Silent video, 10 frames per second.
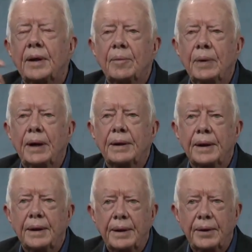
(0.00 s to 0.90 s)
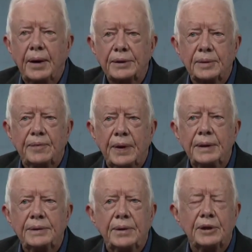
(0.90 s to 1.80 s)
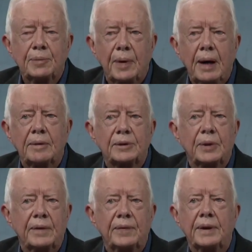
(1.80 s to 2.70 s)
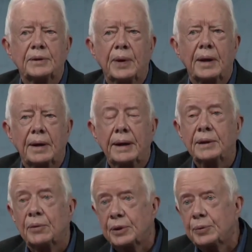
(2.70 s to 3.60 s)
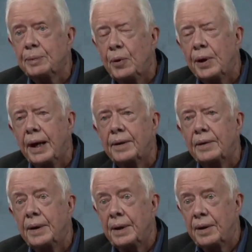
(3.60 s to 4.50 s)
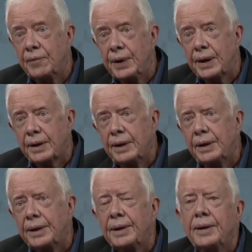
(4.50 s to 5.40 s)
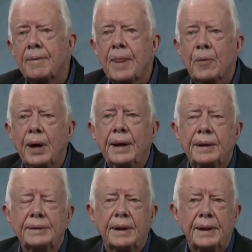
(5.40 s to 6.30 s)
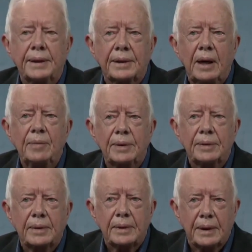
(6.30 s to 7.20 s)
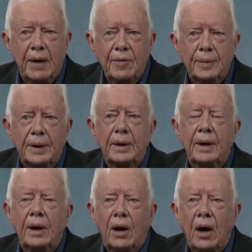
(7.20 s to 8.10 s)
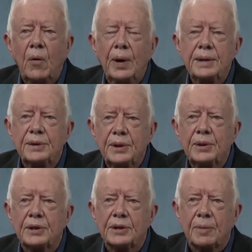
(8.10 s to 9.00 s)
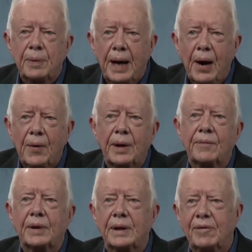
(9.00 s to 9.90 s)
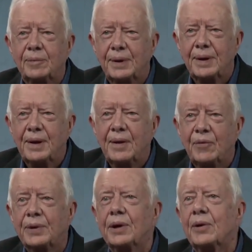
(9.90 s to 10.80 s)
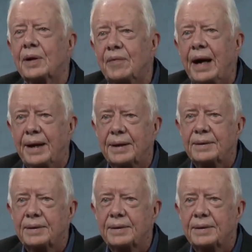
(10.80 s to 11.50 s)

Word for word: But there are some very serious problems with the Venezuelan election, which we point out very clearly. One is that the incumbent government always uses the power of the government for their own advantage.